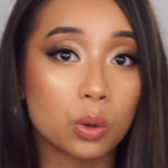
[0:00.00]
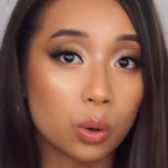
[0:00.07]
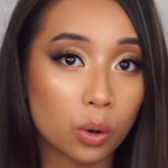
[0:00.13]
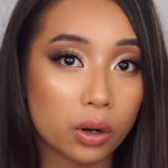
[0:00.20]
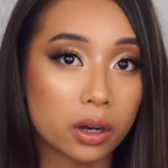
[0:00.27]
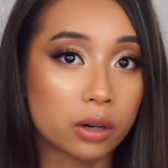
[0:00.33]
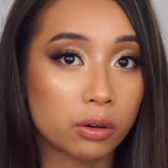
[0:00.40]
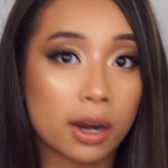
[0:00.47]

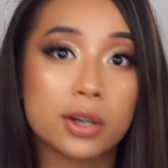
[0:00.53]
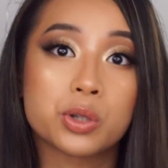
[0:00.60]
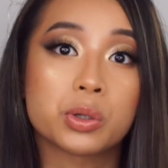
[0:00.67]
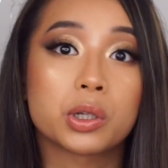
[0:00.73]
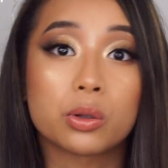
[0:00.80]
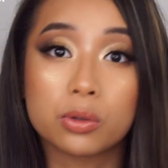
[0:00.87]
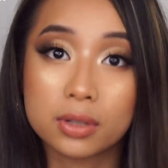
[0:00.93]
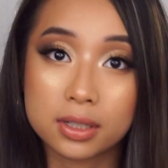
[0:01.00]
audit graduate
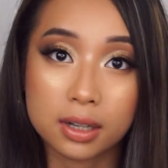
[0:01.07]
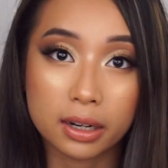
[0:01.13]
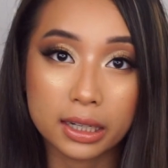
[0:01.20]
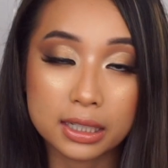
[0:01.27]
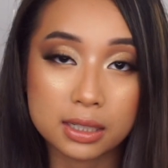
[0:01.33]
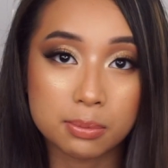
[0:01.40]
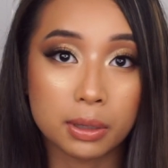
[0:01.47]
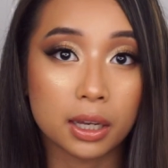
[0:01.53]
or starting
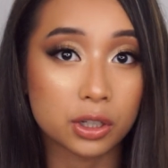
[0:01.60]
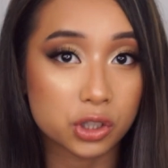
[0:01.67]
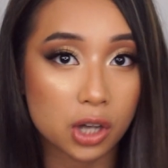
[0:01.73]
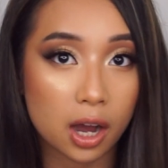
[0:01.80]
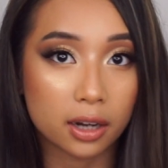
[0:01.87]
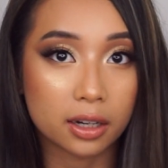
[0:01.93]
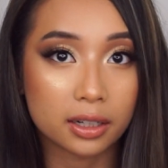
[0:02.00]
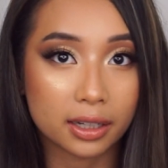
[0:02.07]
to be a
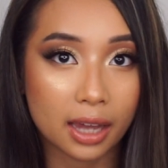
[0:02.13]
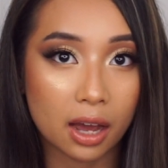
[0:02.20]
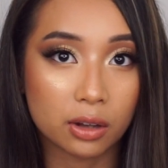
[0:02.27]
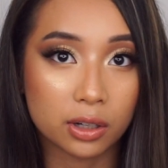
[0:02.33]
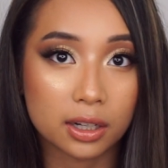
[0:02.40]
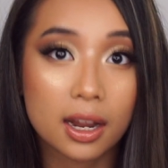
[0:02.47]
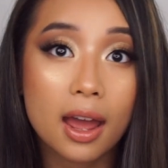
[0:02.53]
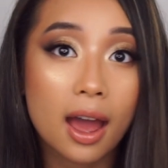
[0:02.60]
chartered
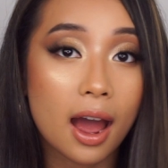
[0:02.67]
accountant,